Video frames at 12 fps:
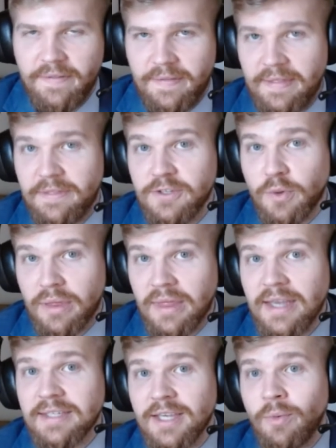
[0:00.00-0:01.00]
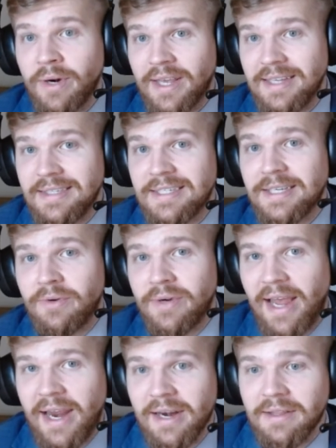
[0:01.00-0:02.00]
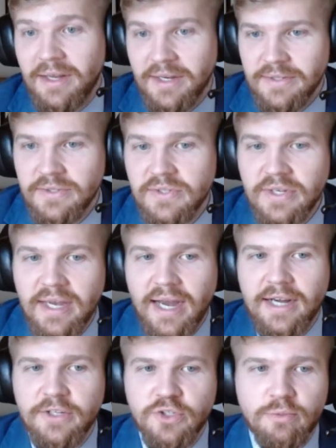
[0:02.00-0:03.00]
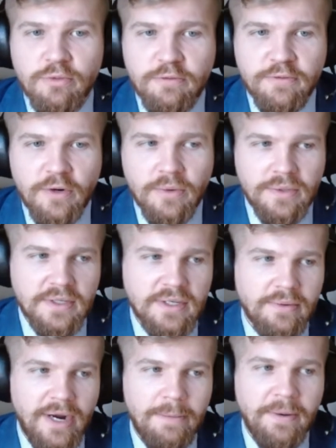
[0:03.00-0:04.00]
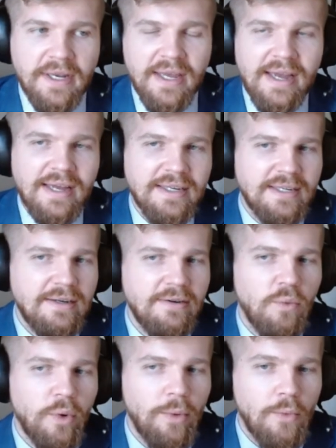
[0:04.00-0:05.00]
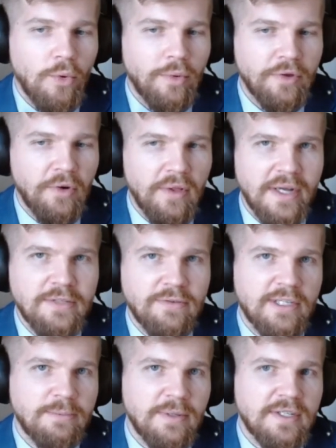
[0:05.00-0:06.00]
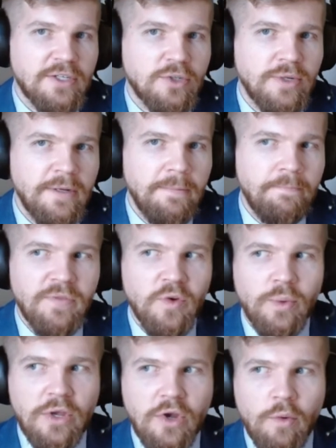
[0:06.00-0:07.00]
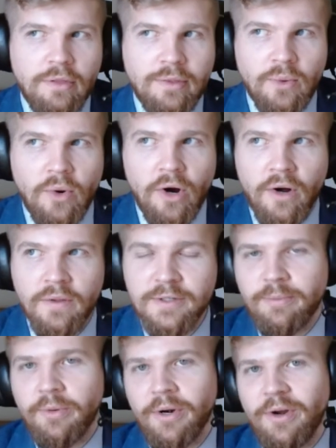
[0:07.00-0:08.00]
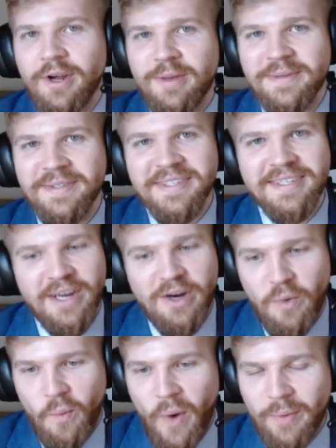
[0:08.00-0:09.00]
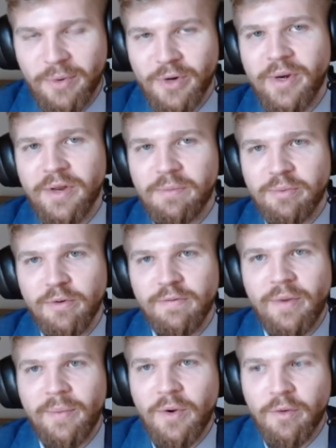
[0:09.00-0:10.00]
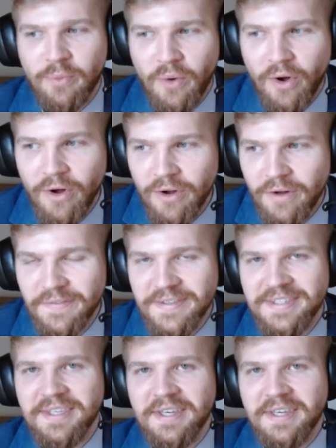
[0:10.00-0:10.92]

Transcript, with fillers: that these are things that you want to consider and analyze as you move forward, right? But when we work with our clients for express entry, we go through all the supporting documents when we're creating the profile. We go through all these